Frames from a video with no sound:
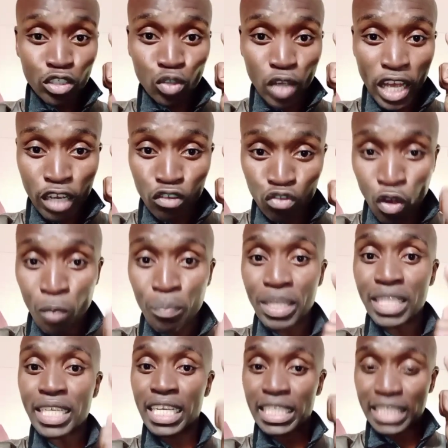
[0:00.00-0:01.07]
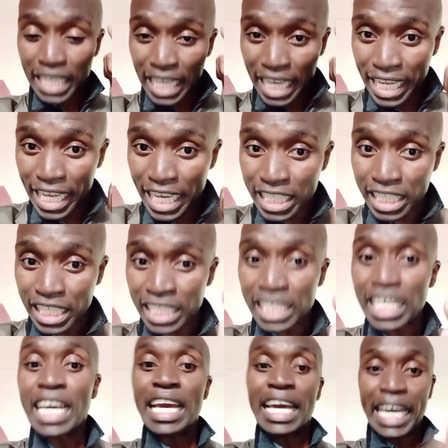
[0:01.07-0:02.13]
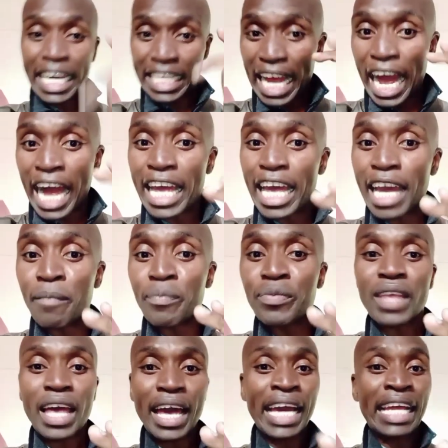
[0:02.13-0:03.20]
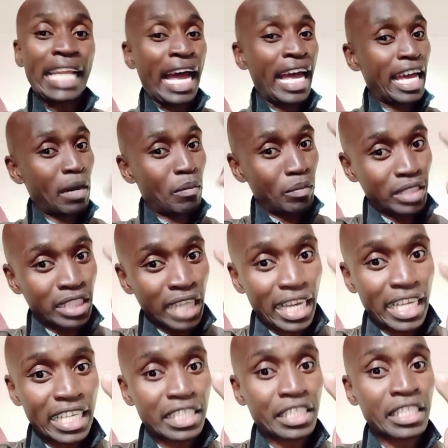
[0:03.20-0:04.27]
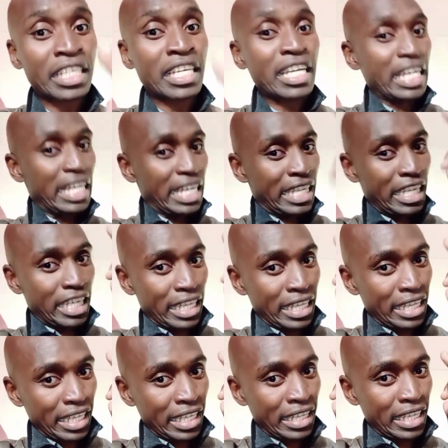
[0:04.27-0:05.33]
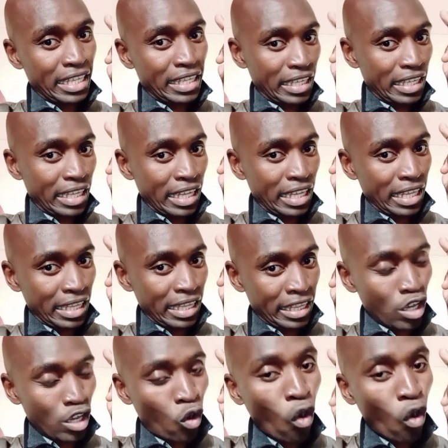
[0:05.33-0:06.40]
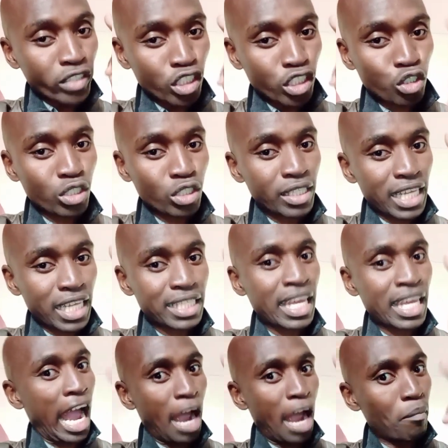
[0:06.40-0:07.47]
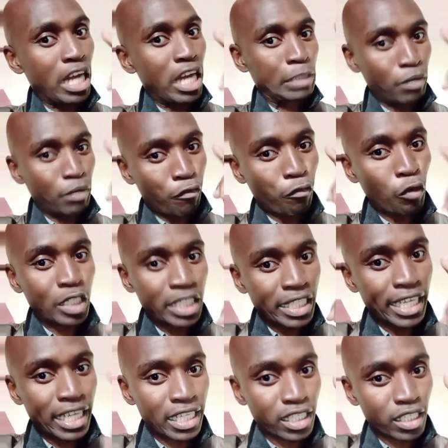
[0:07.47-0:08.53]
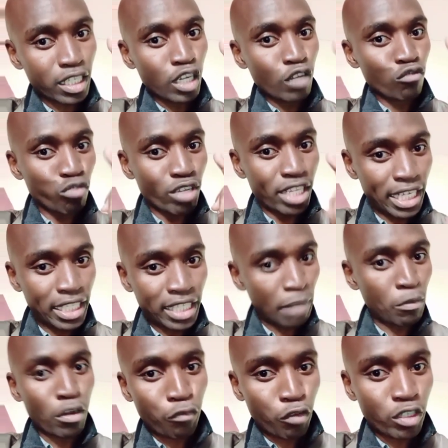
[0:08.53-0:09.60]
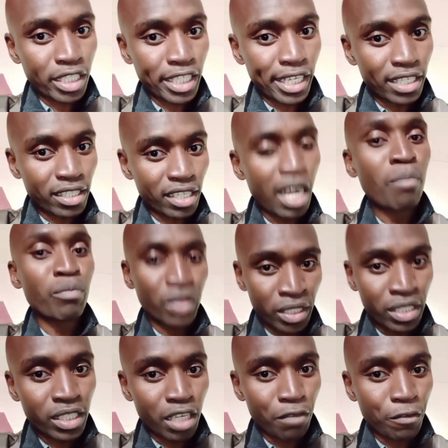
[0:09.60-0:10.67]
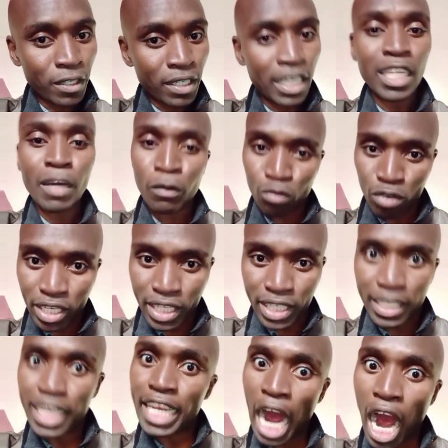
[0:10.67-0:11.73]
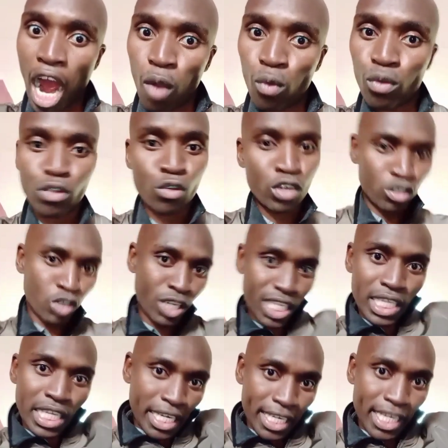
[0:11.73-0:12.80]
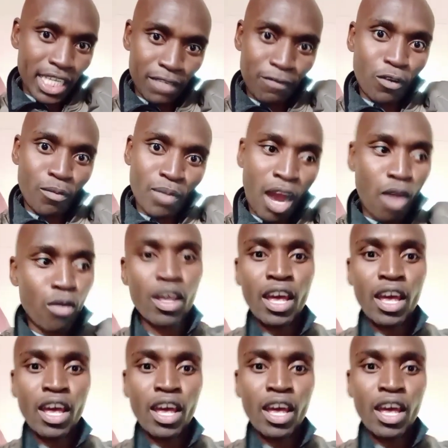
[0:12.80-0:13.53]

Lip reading: exorbitant elections, and I am challenging the constitution that say I must be 40 years to lead. I'm not 40 years, I'm 37, and I want to lead now, not 3 years from now,